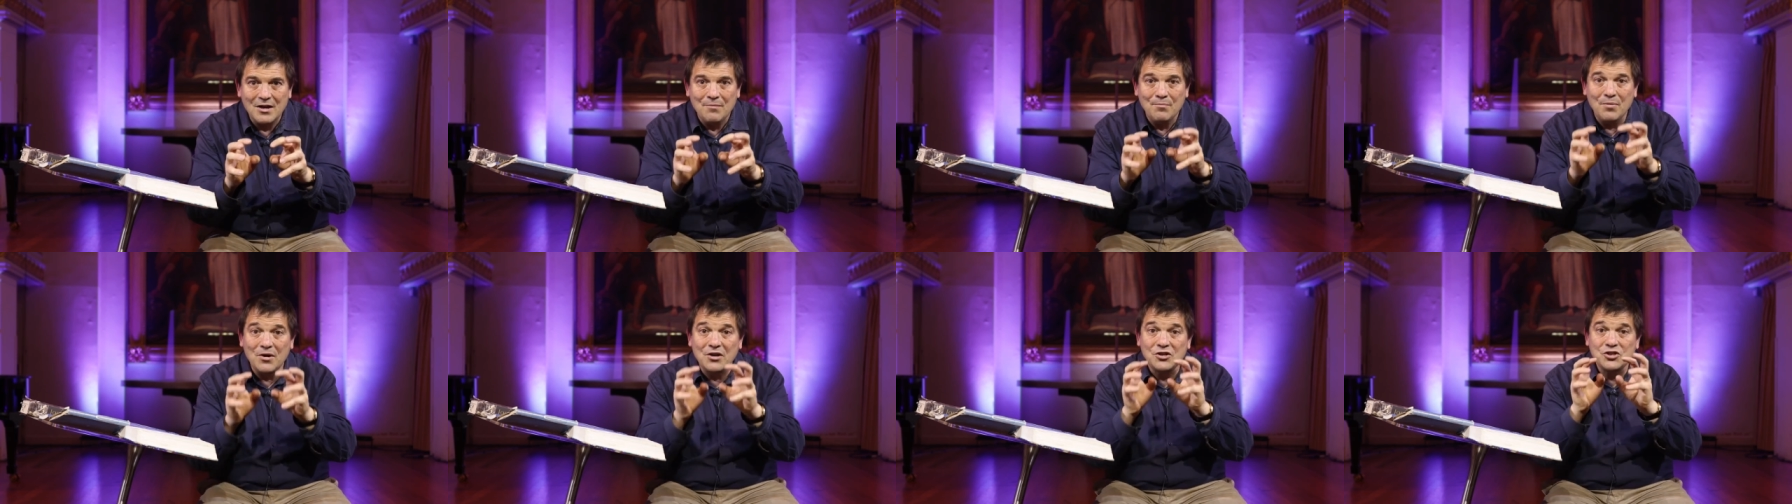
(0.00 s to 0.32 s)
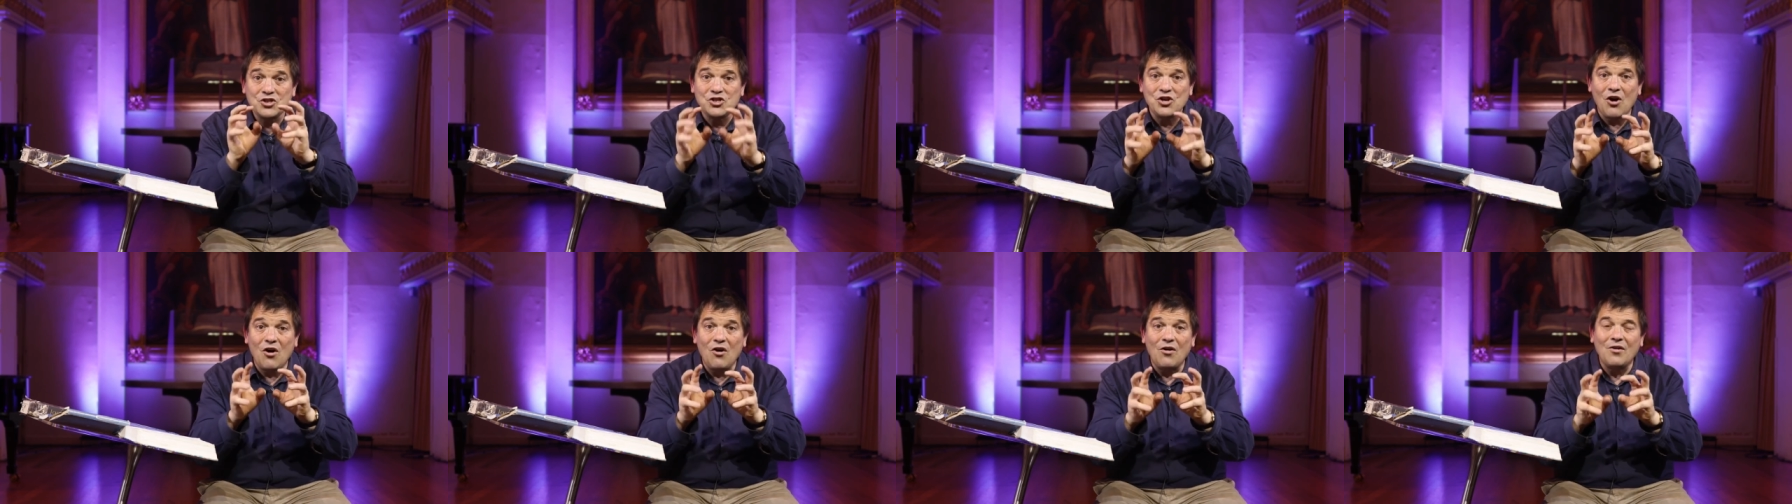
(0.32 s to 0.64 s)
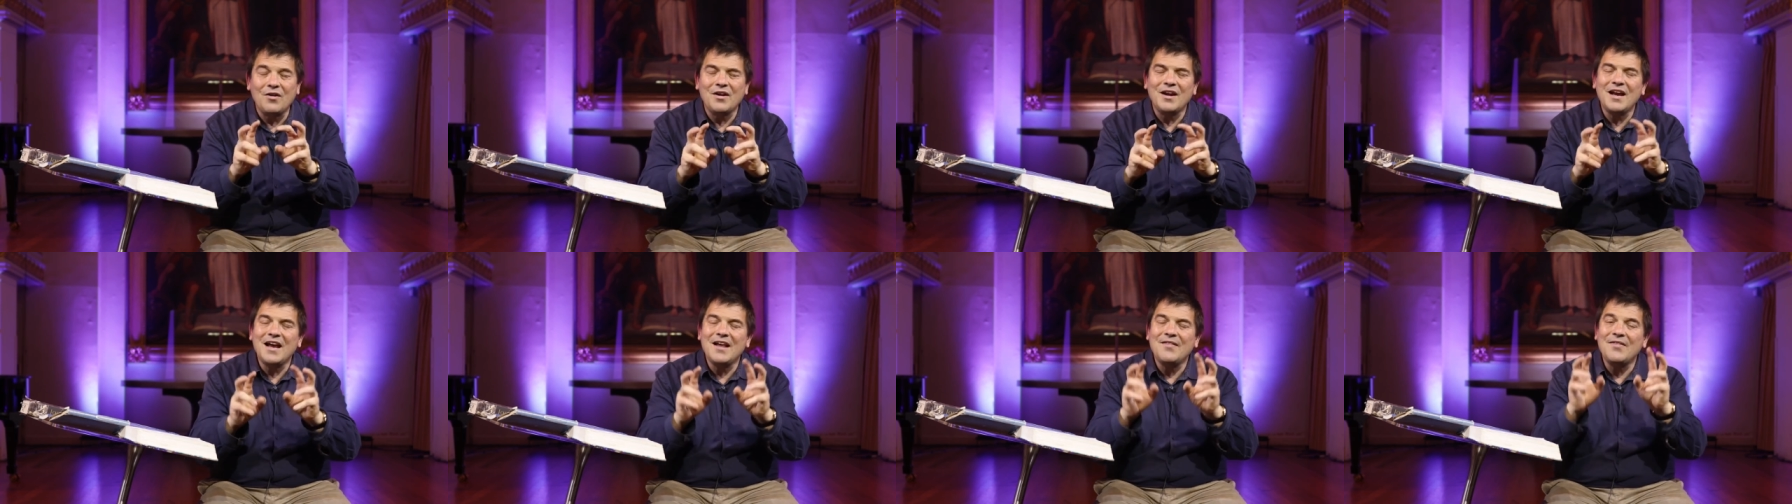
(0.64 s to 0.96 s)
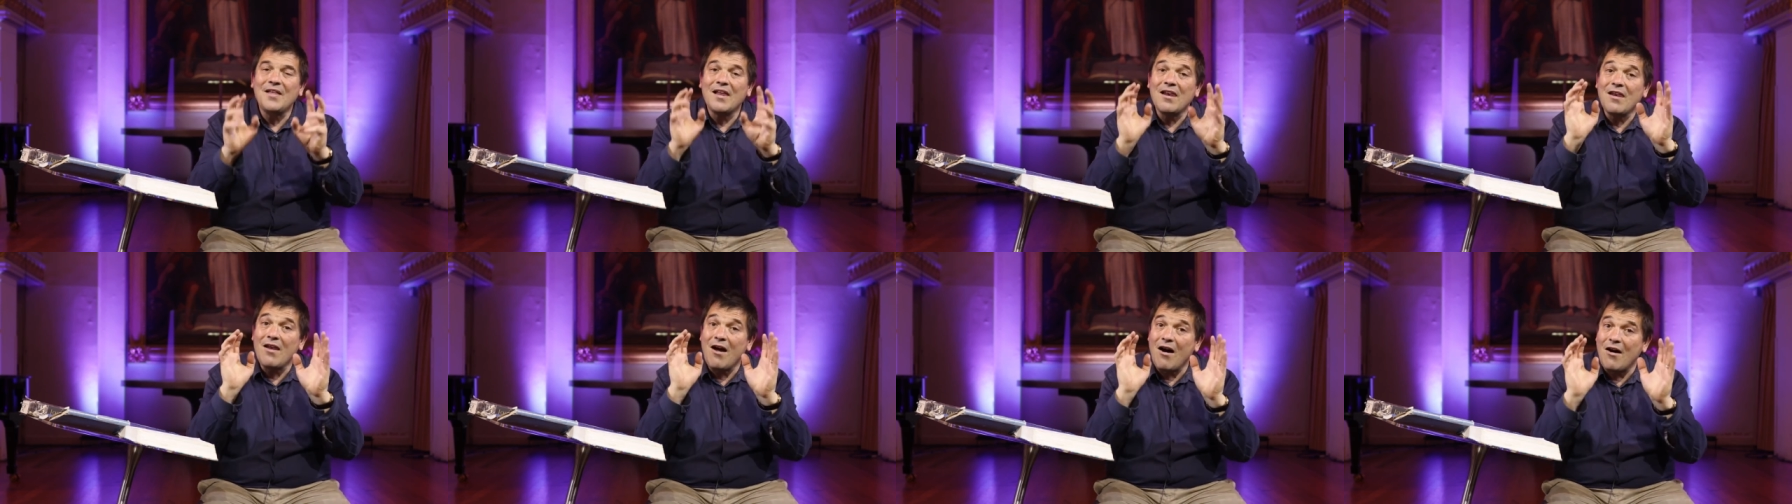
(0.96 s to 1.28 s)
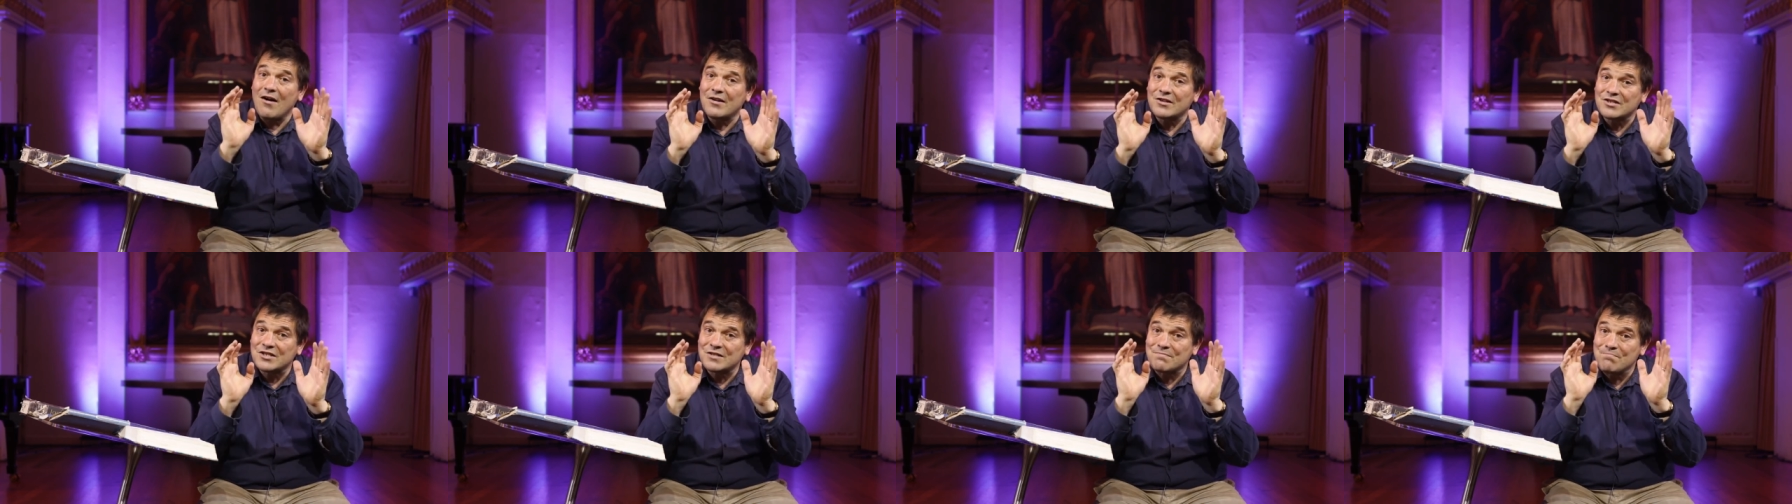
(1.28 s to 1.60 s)
But John, in the
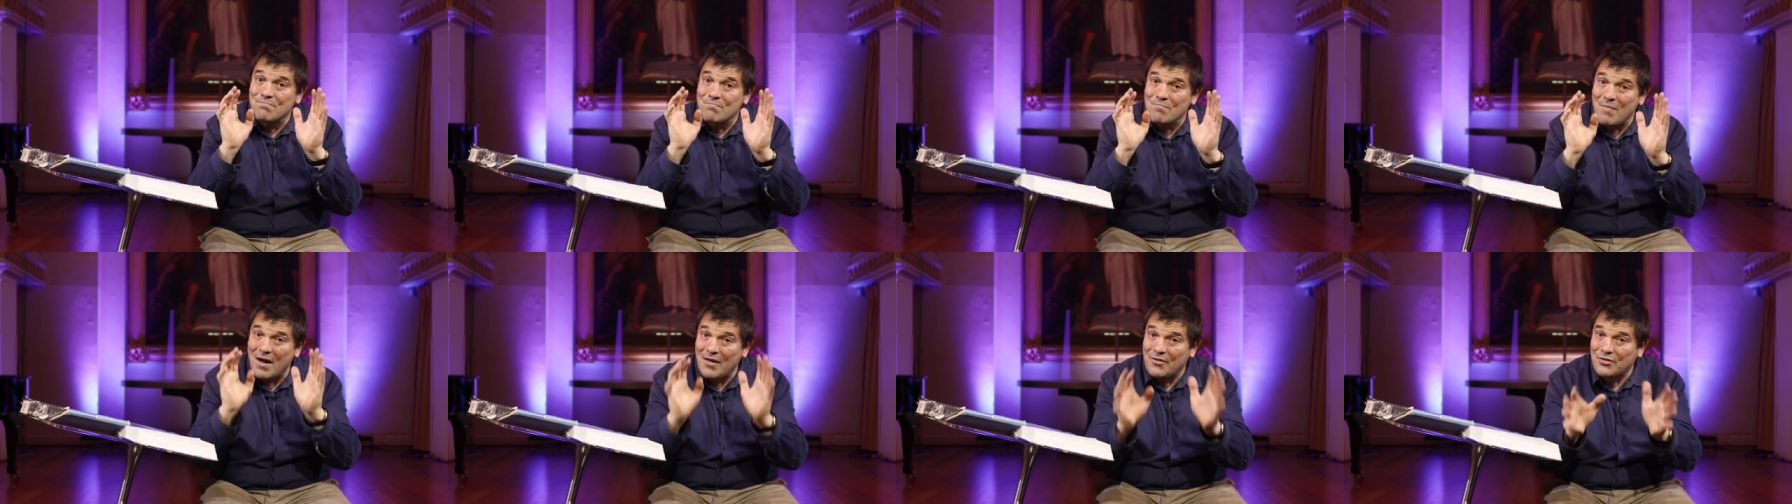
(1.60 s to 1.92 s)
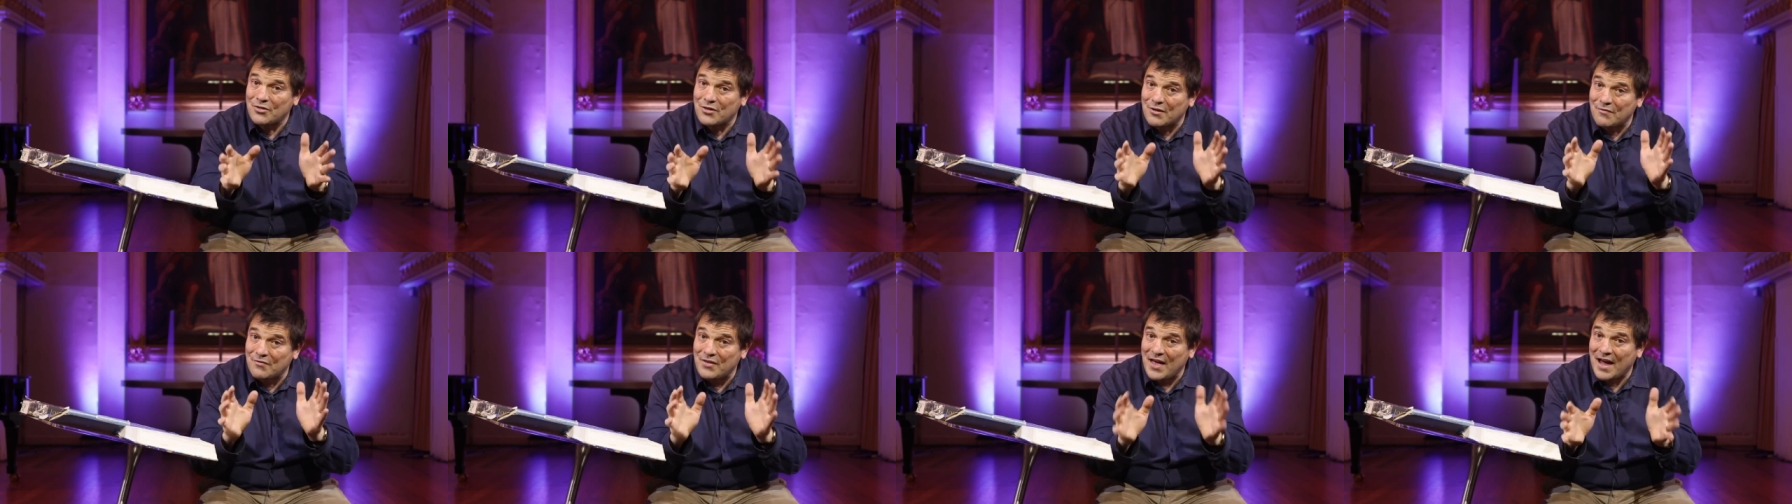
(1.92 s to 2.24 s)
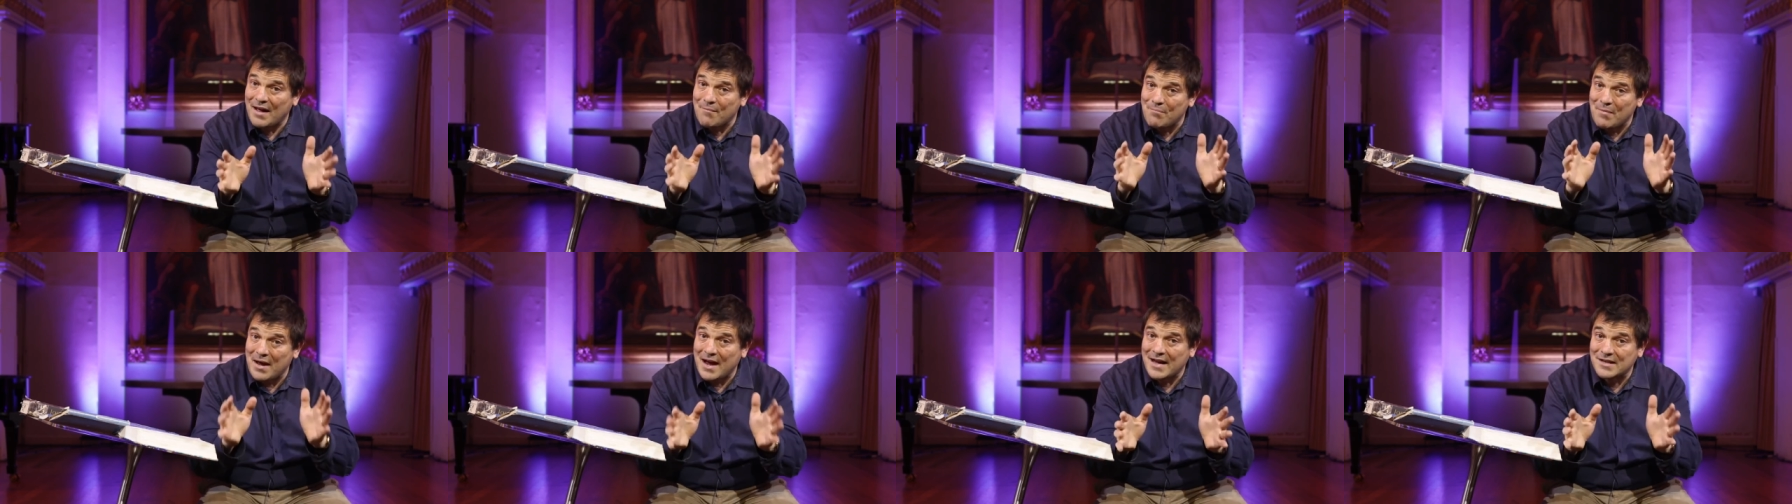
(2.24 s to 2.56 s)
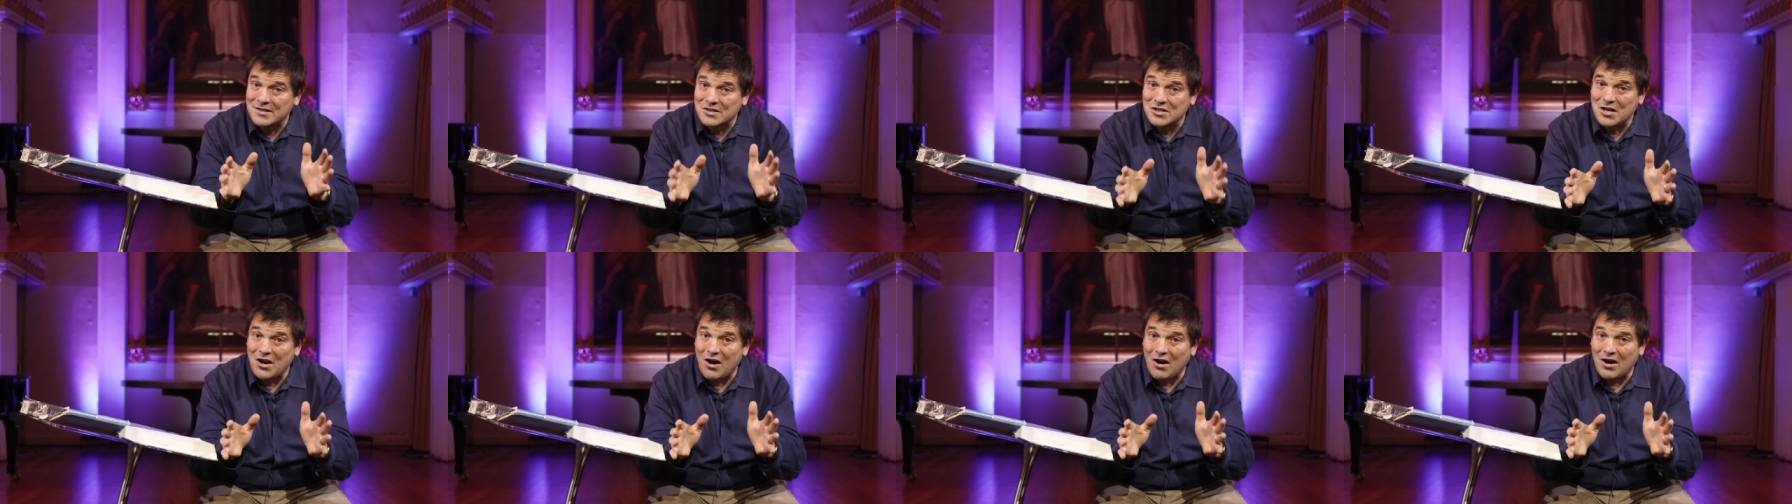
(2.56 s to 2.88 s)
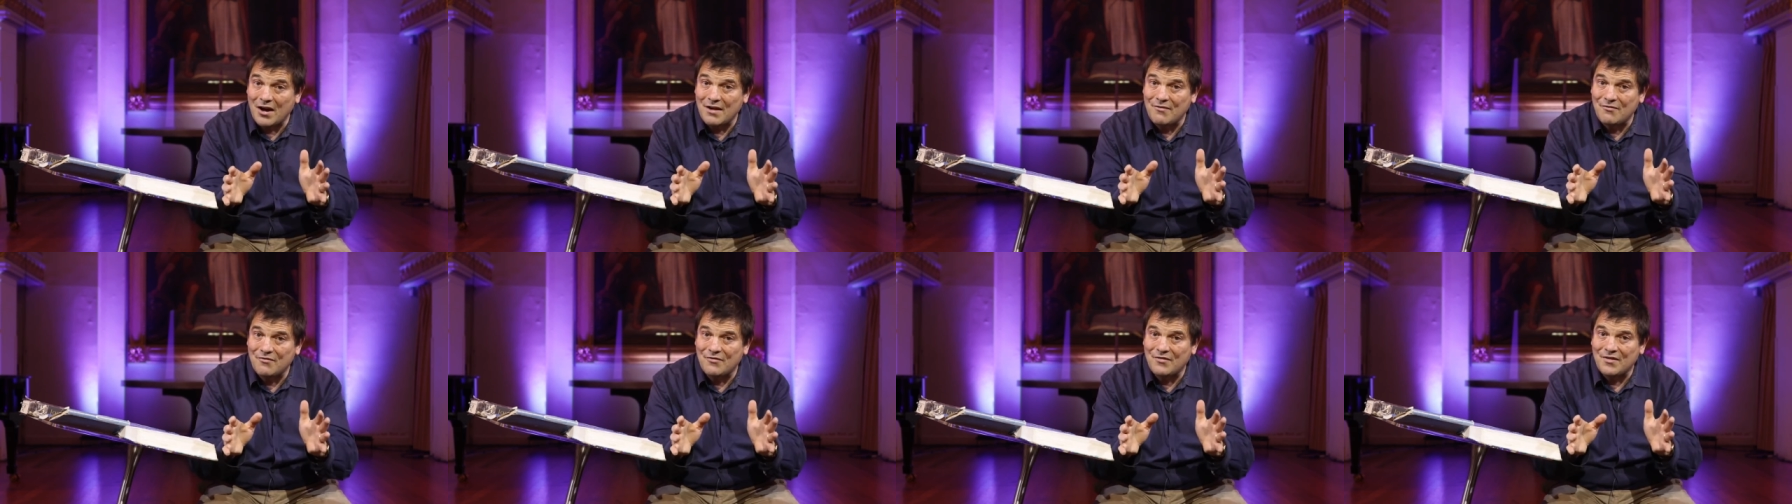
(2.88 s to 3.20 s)
last month of that man's
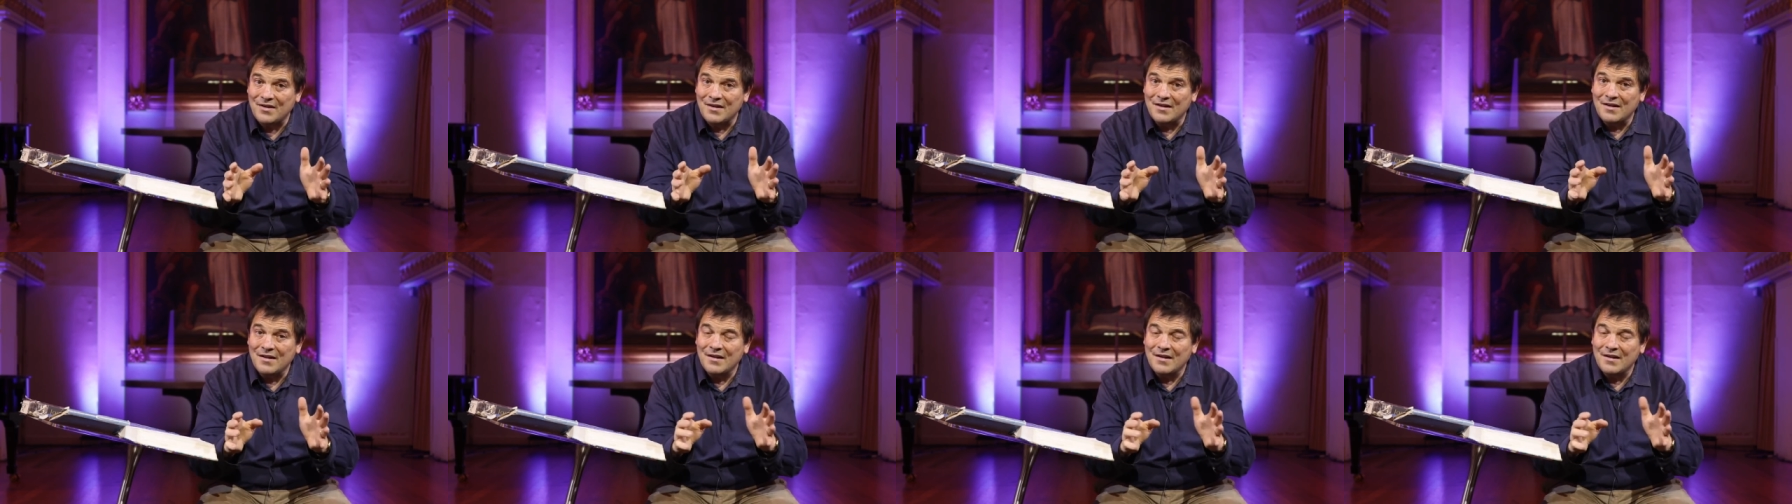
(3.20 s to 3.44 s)
life,